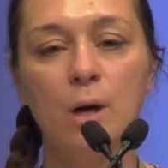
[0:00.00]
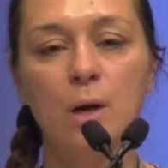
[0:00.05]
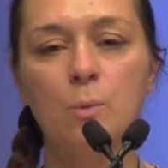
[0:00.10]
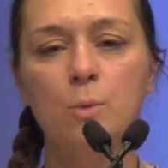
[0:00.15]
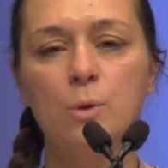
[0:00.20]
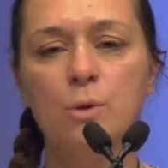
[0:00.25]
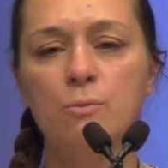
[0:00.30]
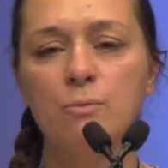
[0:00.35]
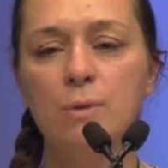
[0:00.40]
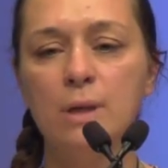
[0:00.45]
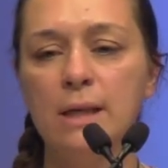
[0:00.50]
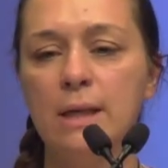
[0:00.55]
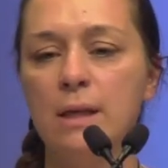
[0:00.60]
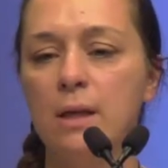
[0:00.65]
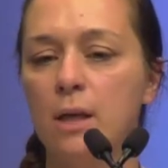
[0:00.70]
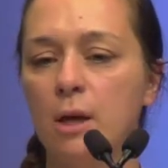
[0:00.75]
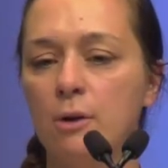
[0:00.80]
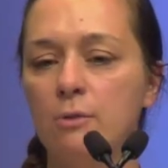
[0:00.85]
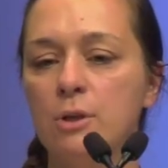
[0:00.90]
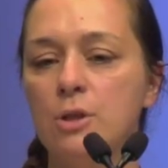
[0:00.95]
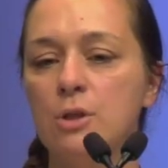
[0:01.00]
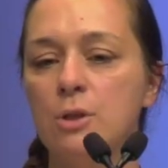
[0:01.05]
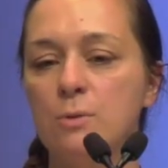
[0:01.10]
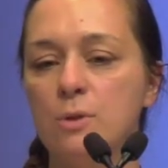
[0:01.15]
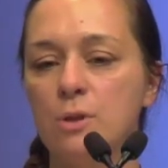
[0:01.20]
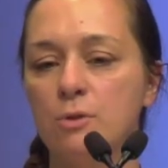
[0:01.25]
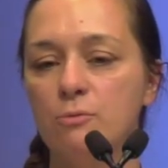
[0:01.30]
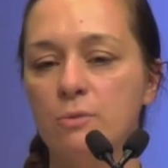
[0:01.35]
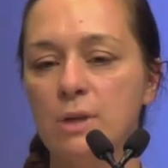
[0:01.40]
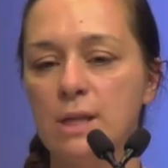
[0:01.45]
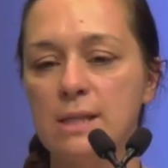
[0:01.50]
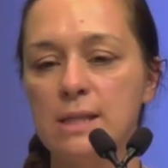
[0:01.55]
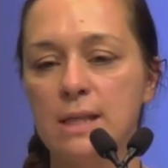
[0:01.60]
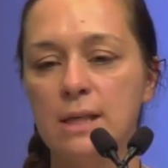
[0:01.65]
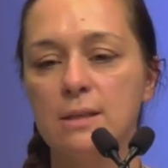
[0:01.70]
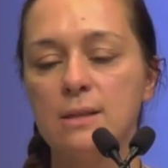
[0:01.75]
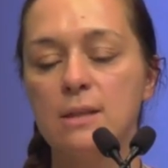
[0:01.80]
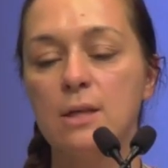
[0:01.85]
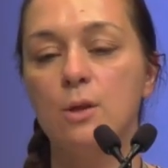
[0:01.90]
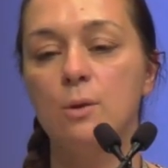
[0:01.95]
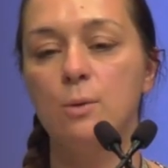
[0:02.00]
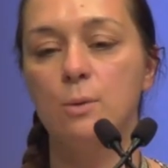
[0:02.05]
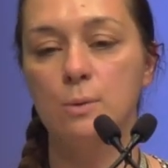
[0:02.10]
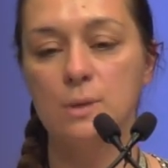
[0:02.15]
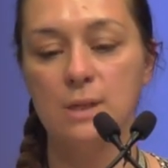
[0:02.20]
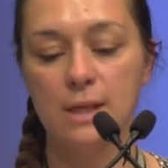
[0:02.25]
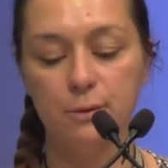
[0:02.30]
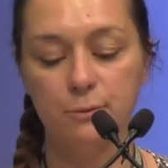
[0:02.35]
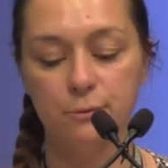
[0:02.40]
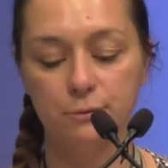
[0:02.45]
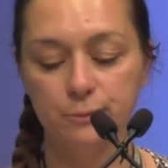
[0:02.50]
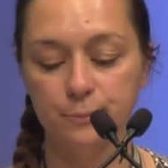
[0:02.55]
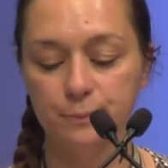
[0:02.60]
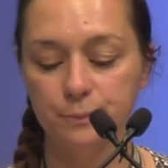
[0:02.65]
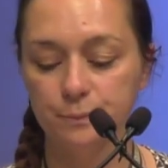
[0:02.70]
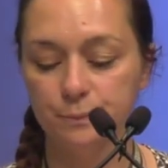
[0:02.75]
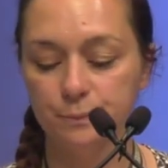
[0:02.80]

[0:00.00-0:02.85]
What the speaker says: I would really encourage you to read it yourself.